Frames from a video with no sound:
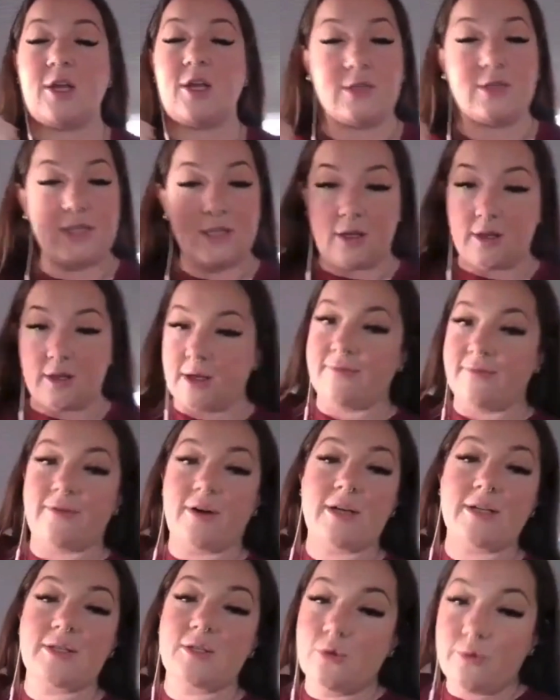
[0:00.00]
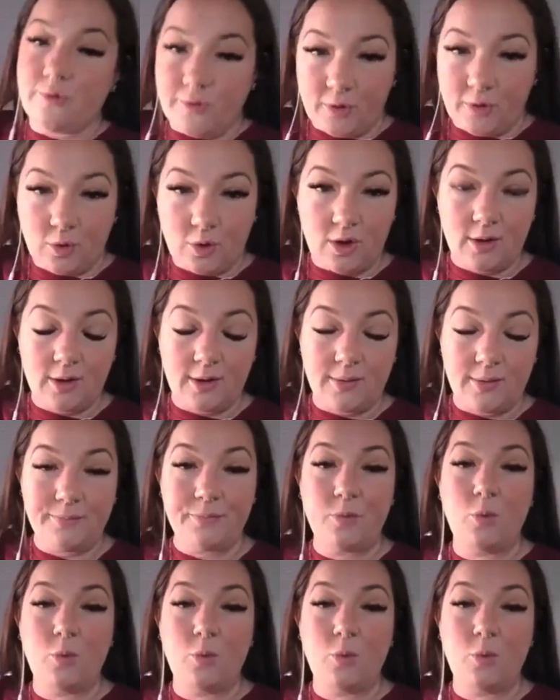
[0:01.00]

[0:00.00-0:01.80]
and you're selling fossil fuel,